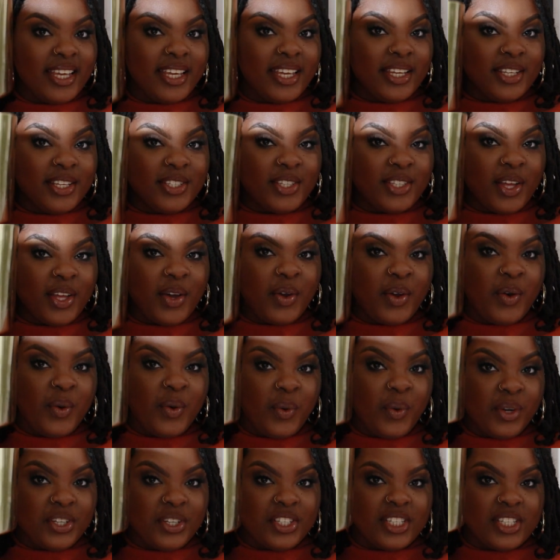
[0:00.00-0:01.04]
is
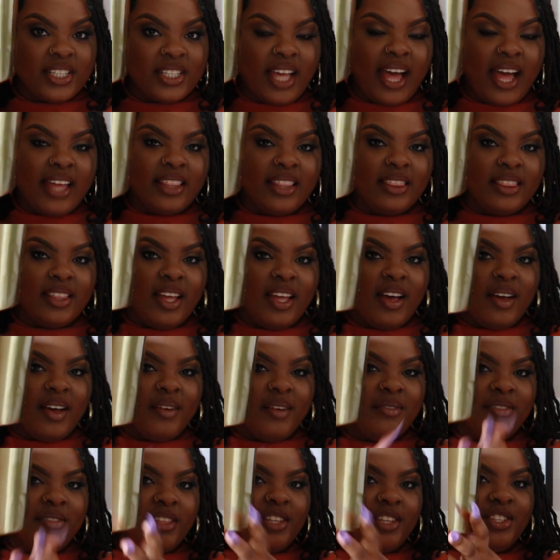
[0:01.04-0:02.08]
gorgeous. I
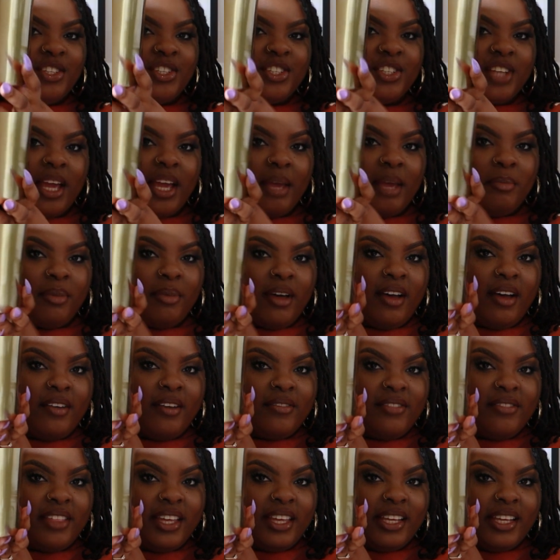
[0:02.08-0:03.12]
love the shape
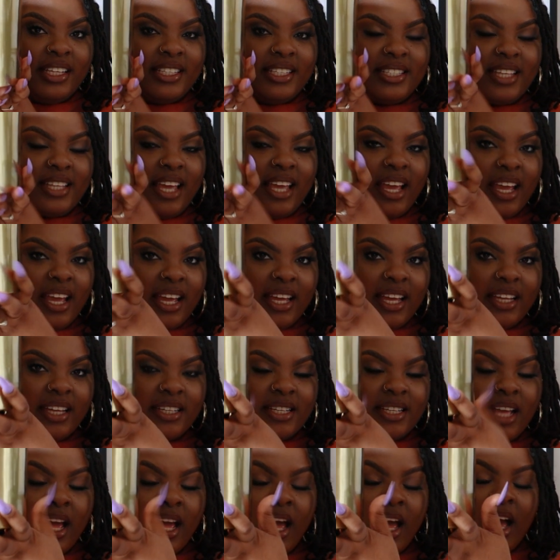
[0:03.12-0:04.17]
of this,
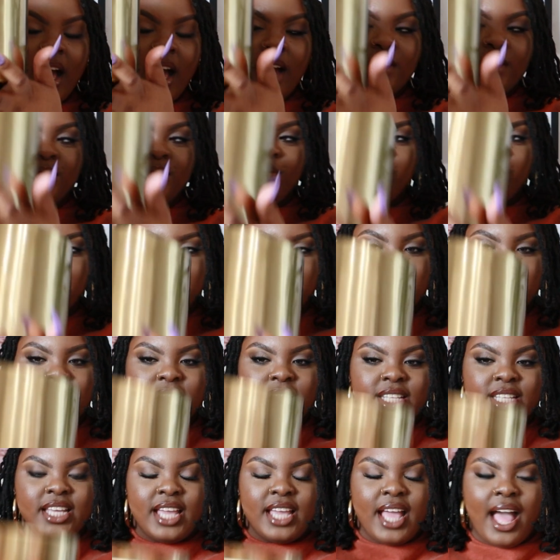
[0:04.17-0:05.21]
and
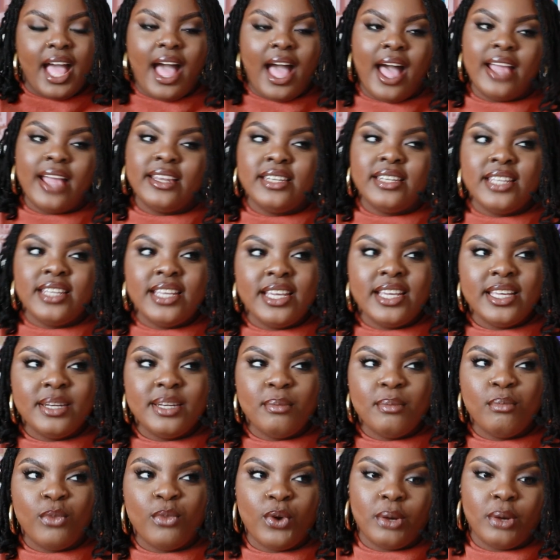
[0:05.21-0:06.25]
unfortunately I
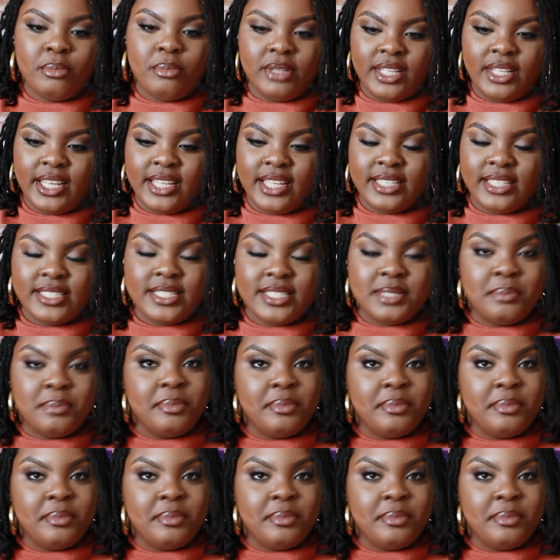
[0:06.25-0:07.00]
need more plants,